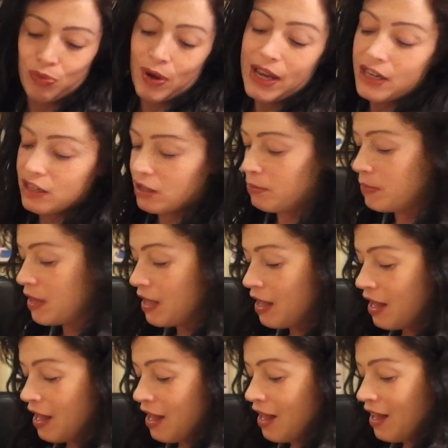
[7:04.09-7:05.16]
random,
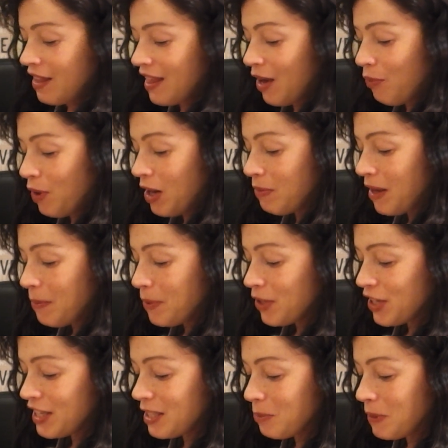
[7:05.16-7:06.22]
that one of my
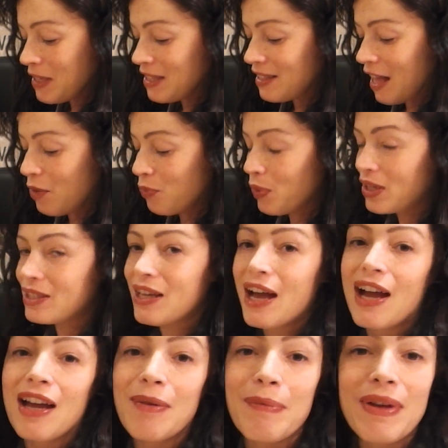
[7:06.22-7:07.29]
participants said one
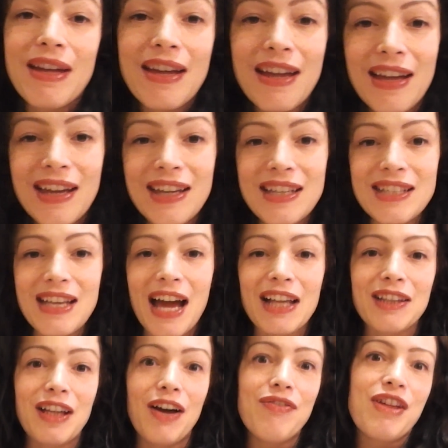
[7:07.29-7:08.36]
time is, I
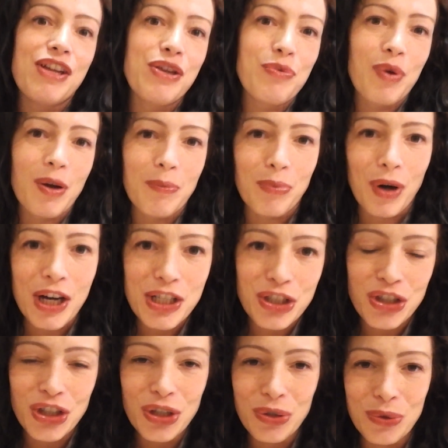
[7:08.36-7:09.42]
love that you wear bright
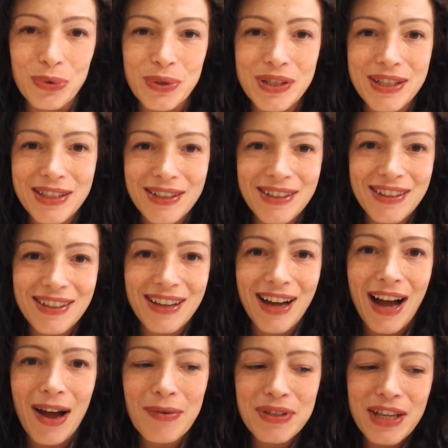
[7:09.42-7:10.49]
shoes.
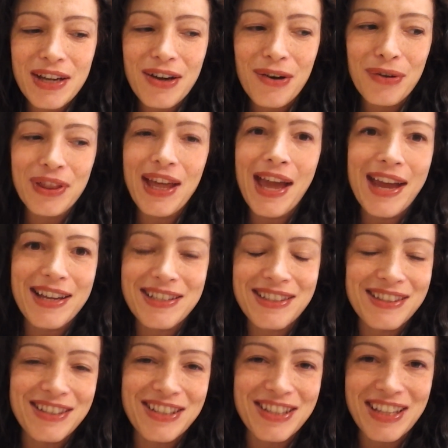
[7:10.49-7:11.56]
I was like, oh,
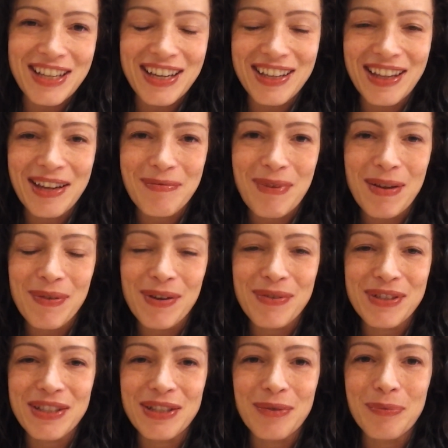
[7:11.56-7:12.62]
thanks. Just thinking like maybe it
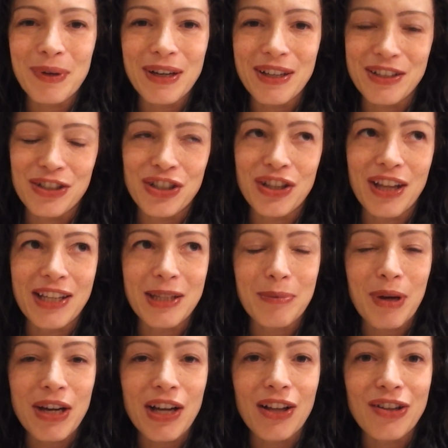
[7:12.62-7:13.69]
was Zumba and she liked the
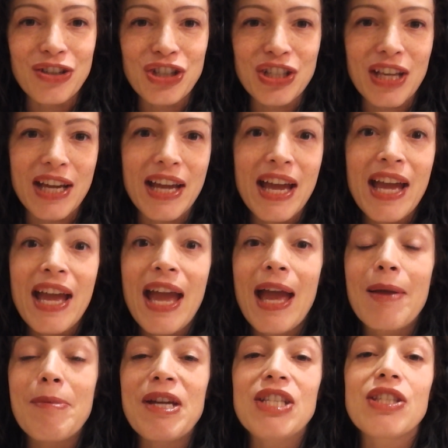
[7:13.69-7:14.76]
bright colors. She's like,
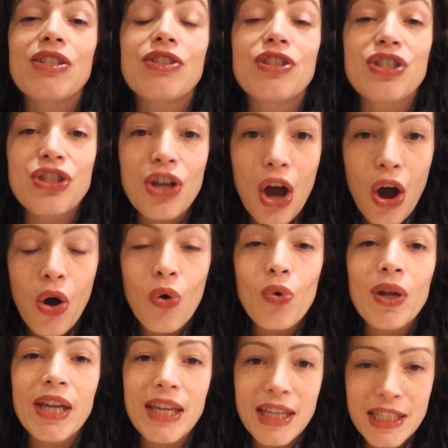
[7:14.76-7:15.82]
it makes it
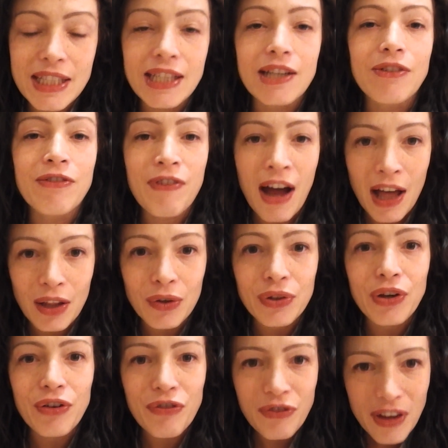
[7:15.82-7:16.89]
so easy to follow
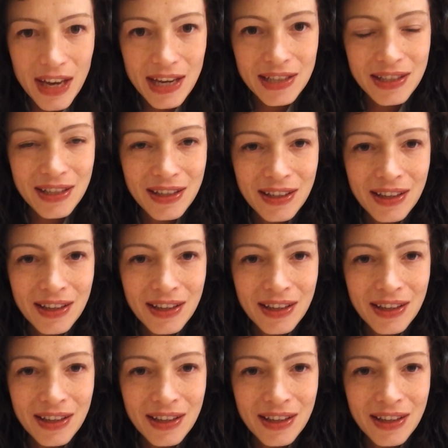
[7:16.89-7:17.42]
your feet.